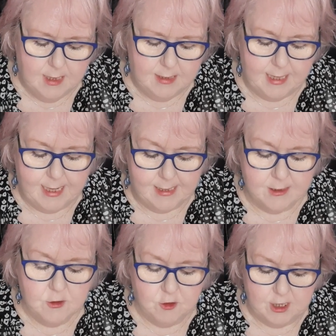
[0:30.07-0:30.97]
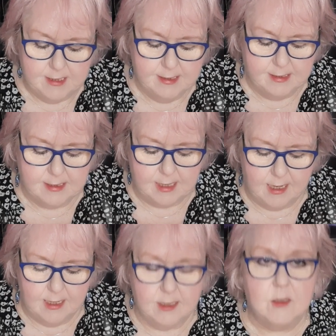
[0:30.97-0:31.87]
the energies
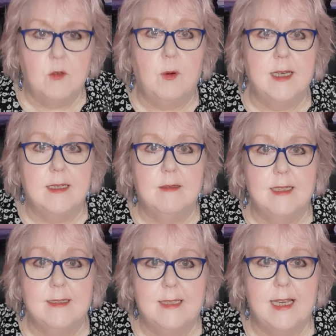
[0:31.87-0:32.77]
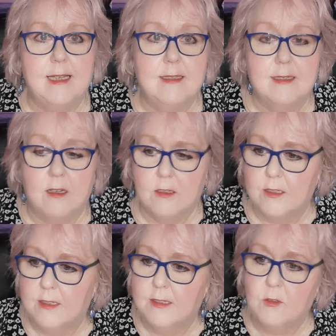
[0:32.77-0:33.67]
are quite intense,
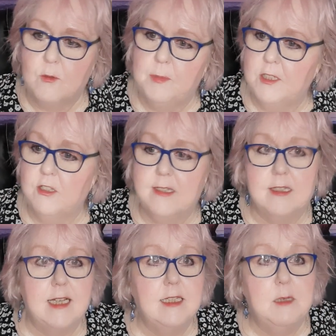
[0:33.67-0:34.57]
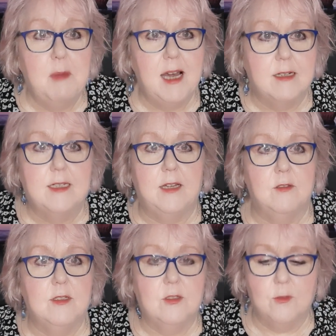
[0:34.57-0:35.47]
others it will be just slightly
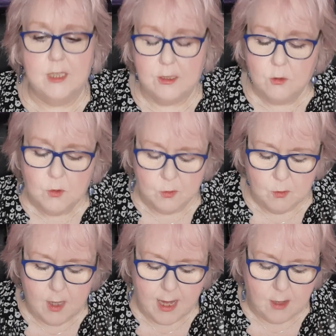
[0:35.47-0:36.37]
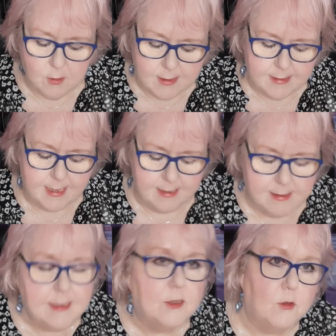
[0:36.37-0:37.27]
background, so you don't know how
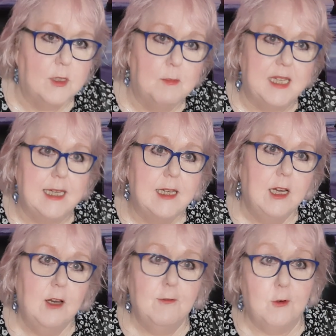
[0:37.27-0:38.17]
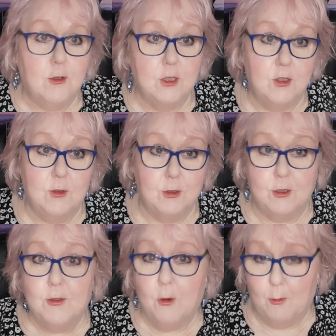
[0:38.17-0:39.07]
intense they're going to be for you,
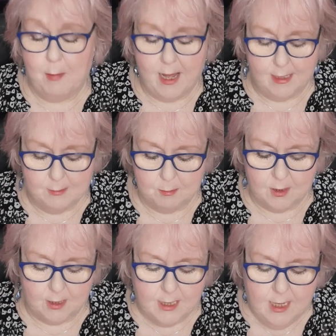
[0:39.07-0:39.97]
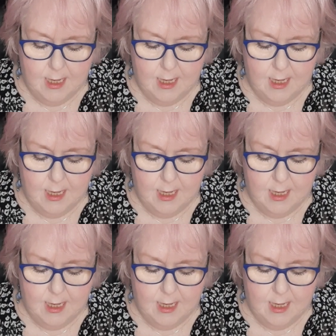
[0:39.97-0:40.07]
good or bad, but